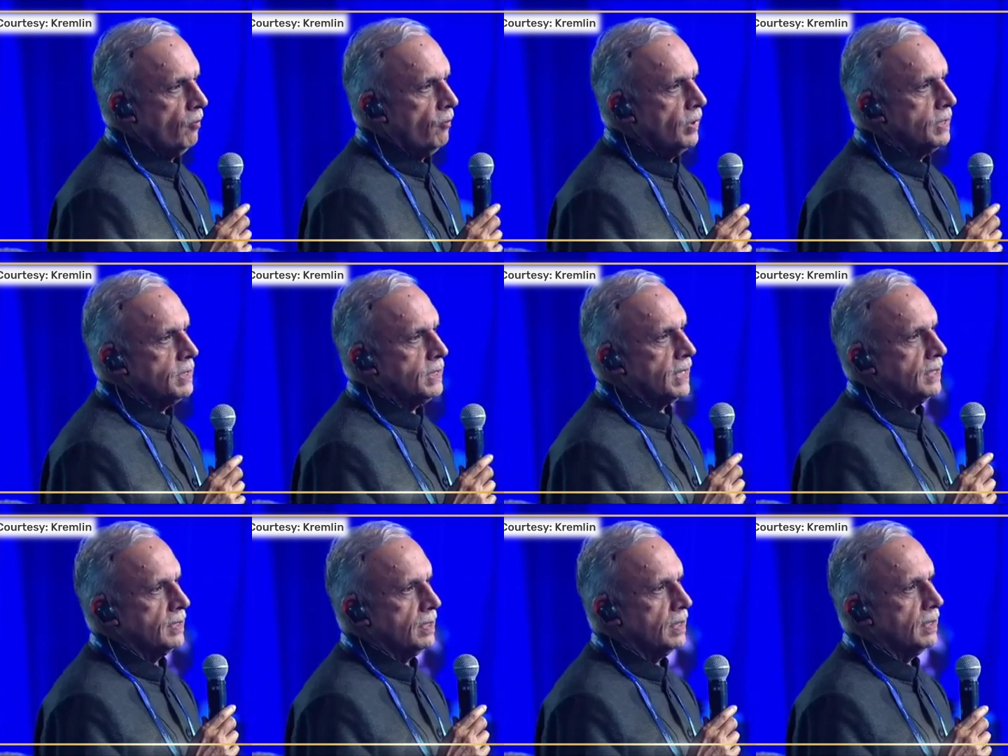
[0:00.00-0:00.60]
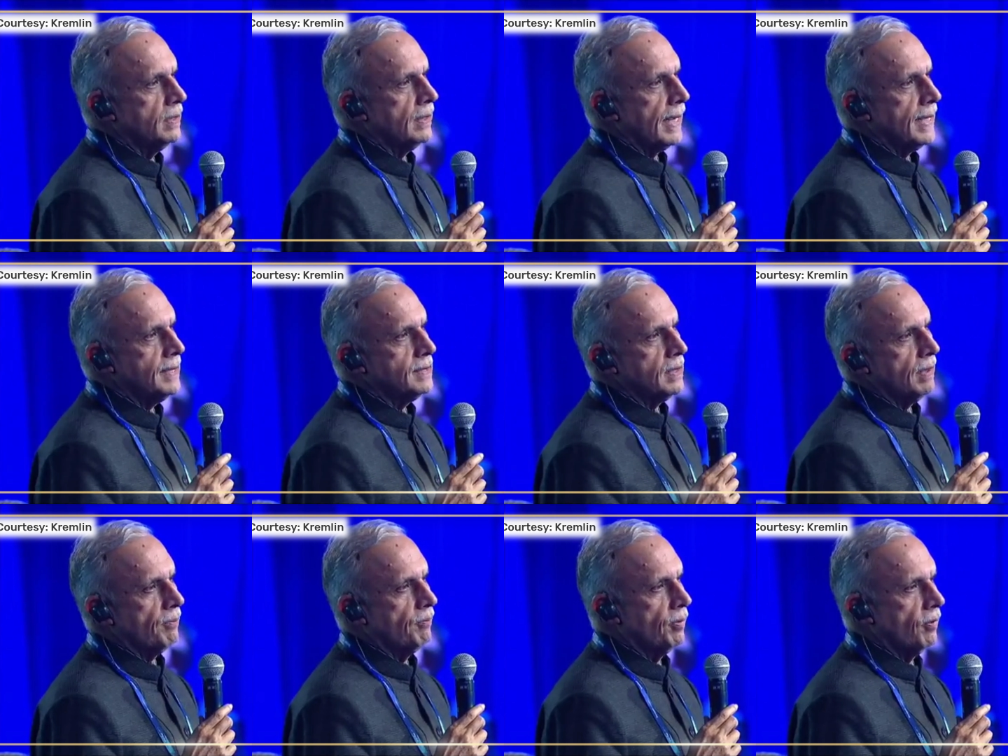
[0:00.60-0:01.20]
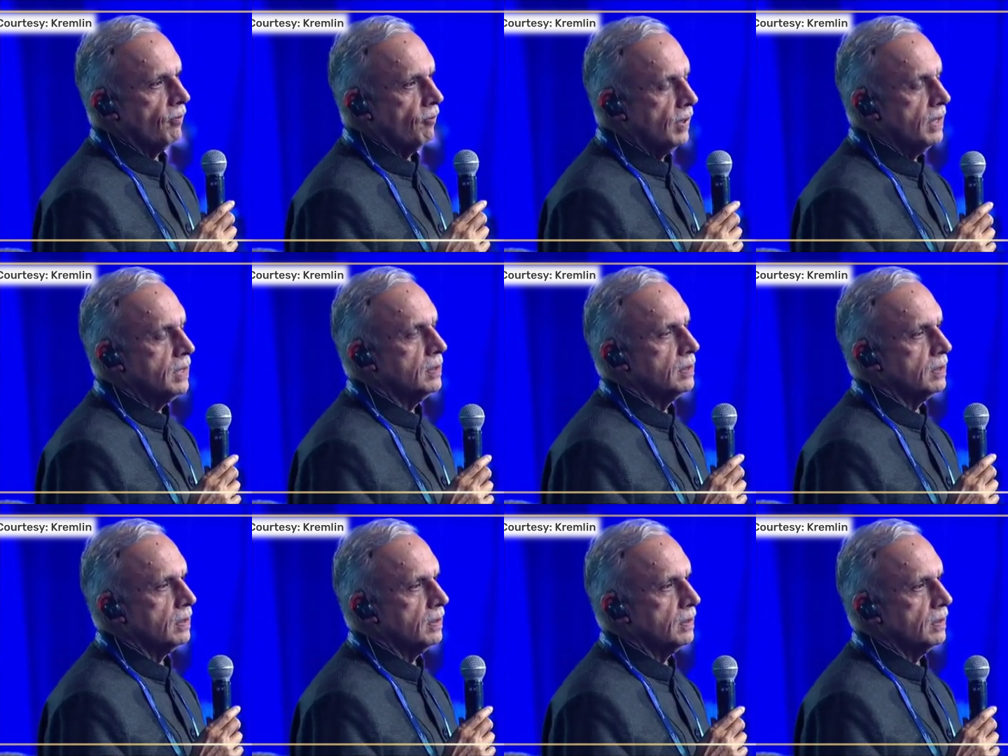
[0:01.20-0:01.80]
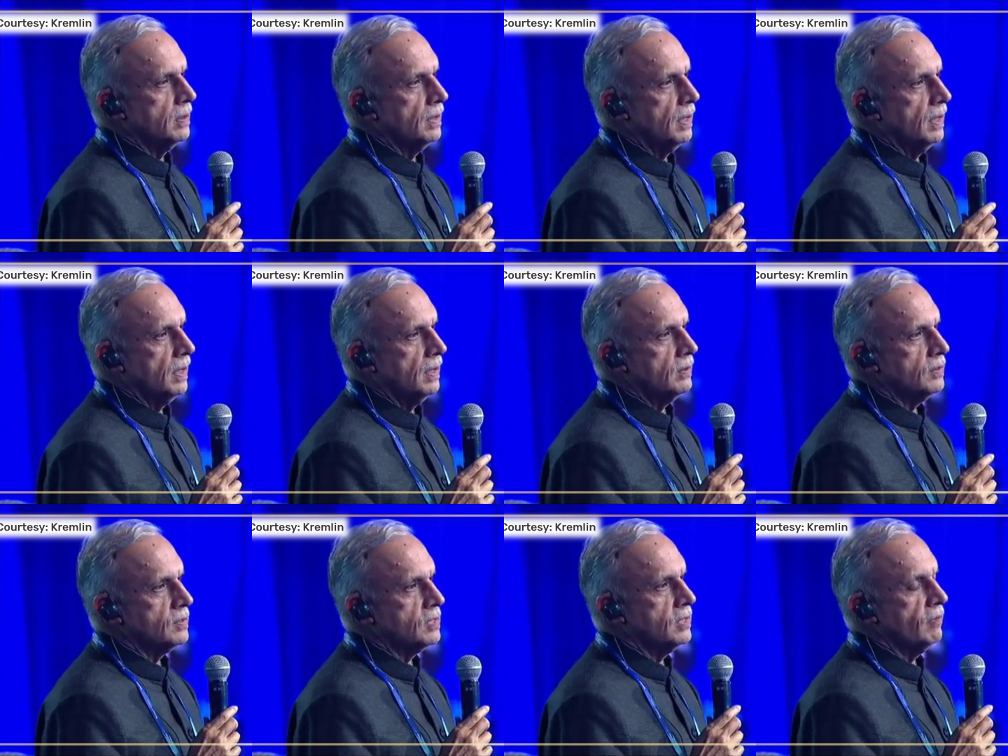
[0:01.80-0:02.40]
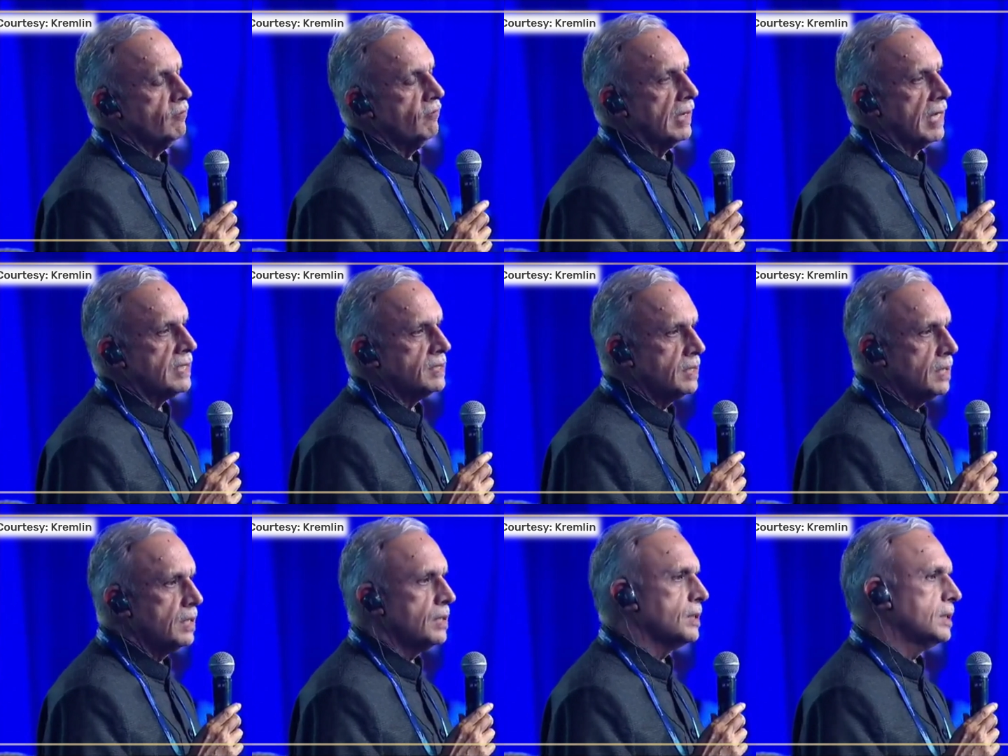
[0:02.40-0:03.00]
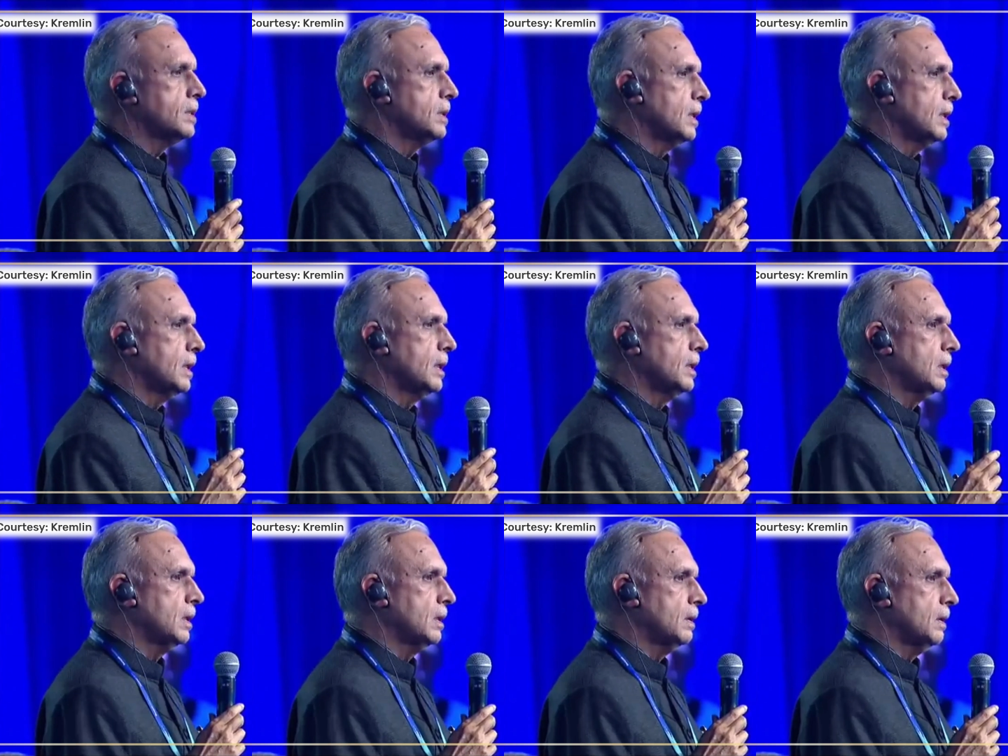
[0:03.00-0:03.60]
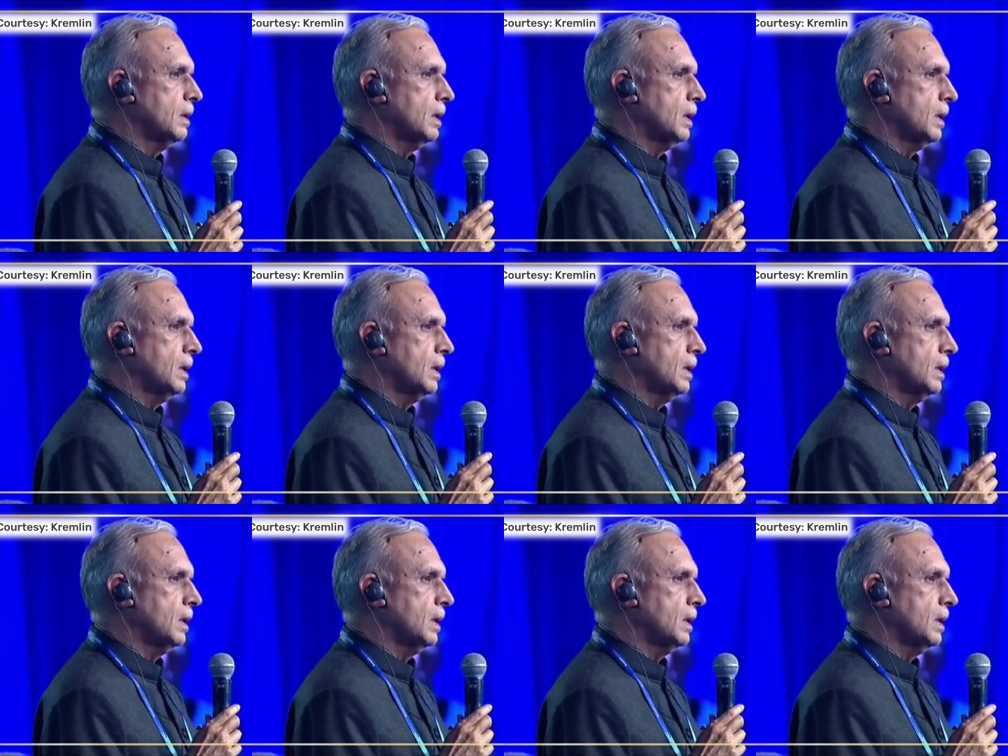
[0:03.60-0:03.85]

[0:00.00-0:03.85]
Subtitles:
which I think ties up with the civilizational